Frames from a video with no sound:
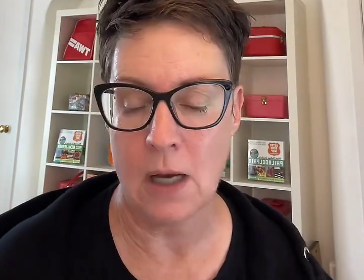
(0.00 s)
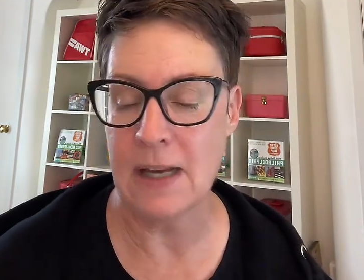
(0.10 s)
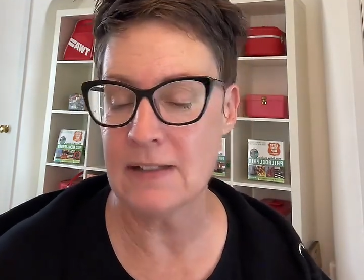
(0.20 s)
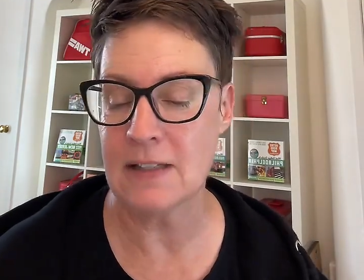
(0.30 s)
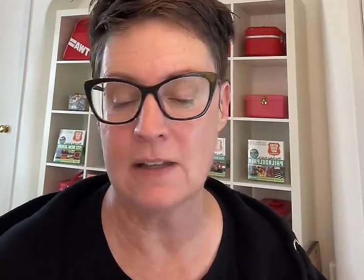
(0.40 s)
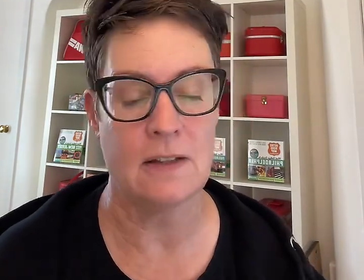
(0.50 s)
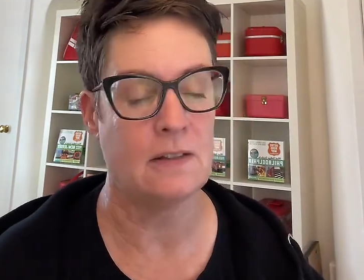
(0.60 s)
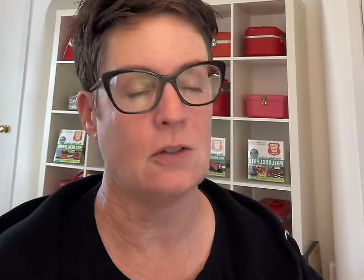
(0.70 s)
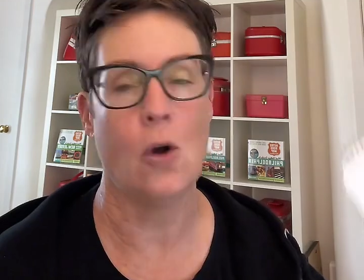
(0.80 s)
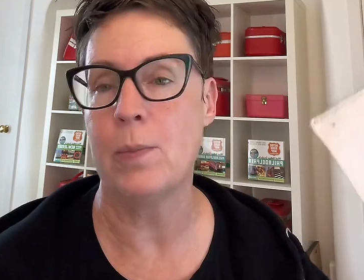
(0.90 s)
i say
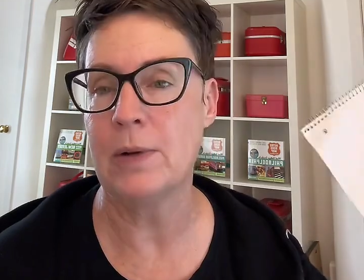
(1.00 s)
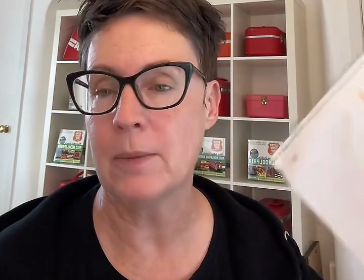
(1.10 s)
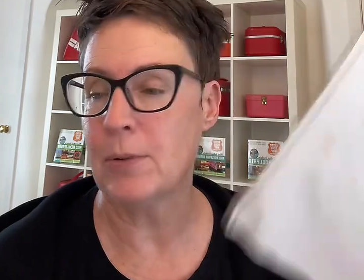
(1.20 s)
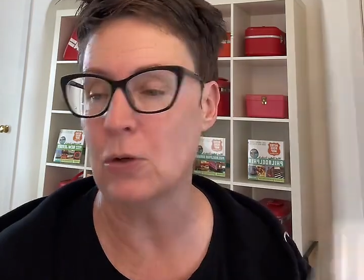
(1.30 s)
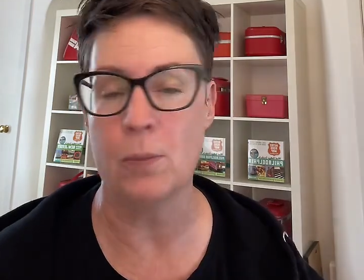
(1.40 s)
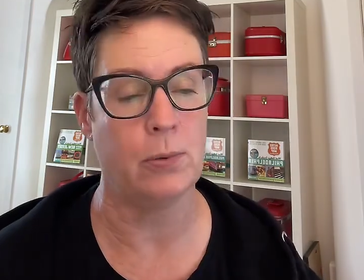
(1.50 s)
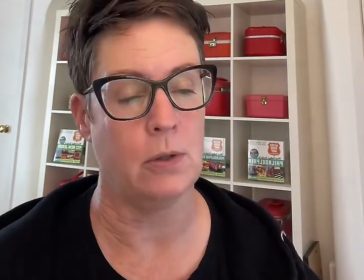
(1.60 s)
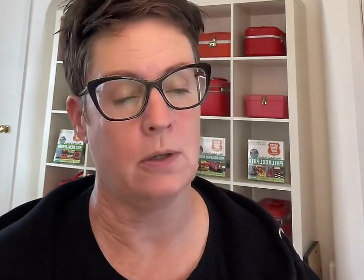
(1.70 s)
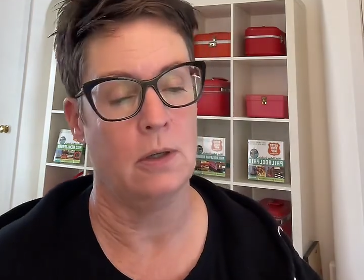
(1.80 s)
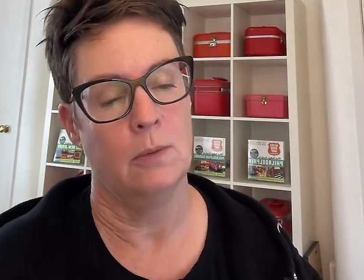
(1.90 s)
this open up a
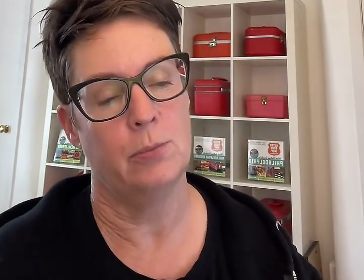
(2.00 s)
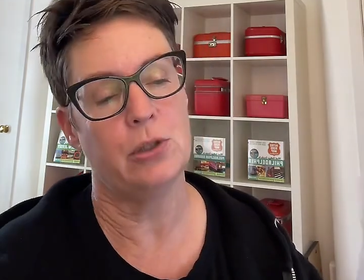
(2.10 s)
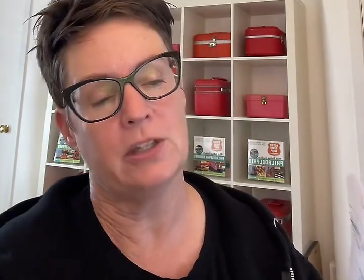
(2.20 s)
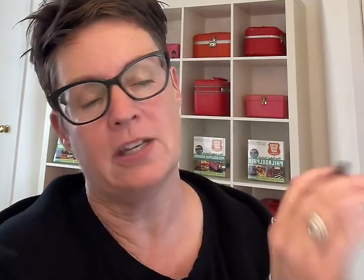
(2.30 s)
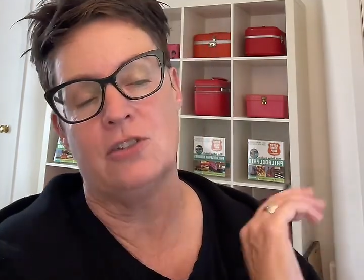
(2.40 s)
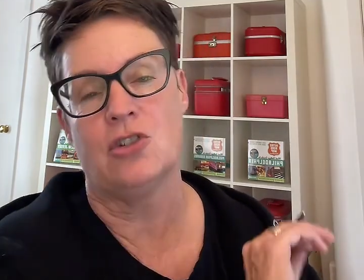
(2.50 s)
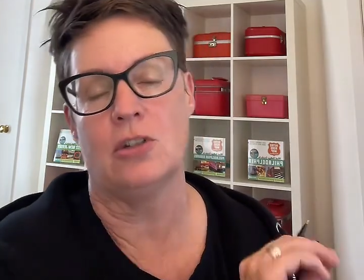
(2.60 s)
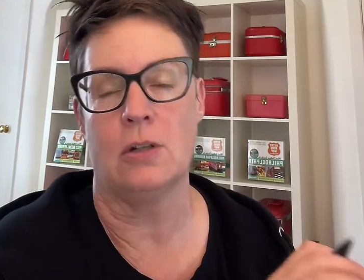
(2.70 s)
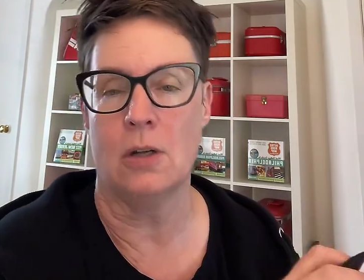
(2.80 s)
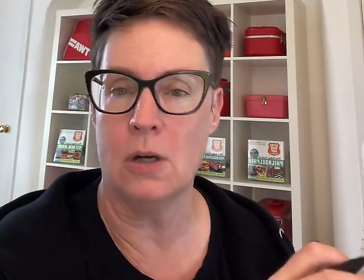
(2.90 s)
notebook put
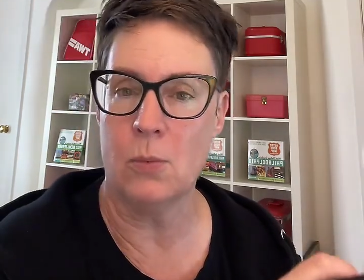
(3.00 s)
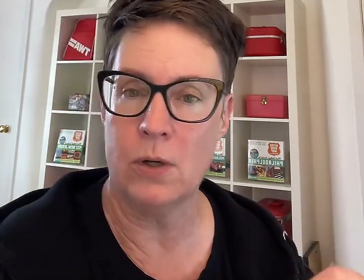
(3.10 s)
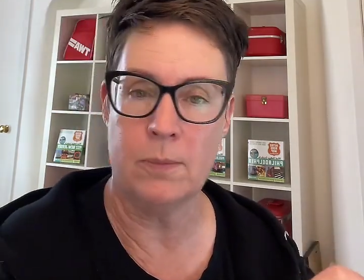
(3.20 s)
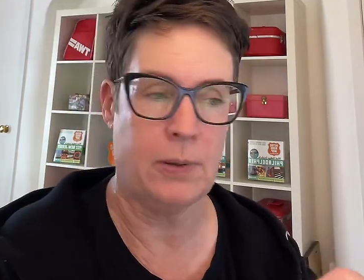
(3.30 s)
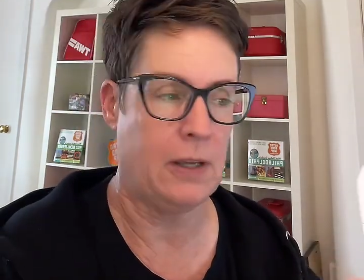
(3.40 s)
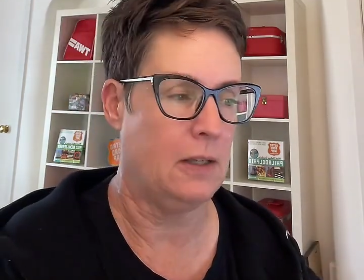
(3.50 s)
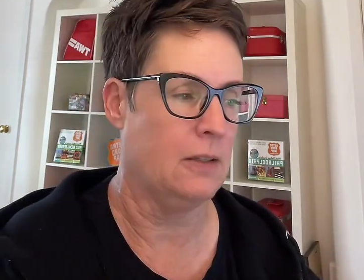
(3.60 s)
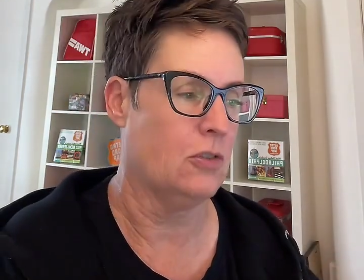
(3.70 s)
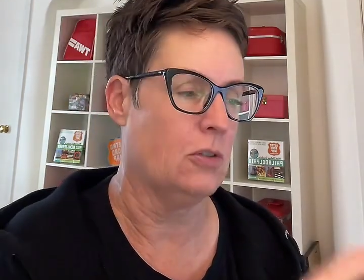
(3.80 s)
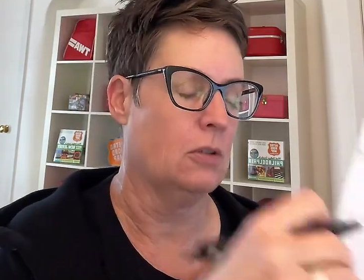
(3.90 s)
kitchen on one page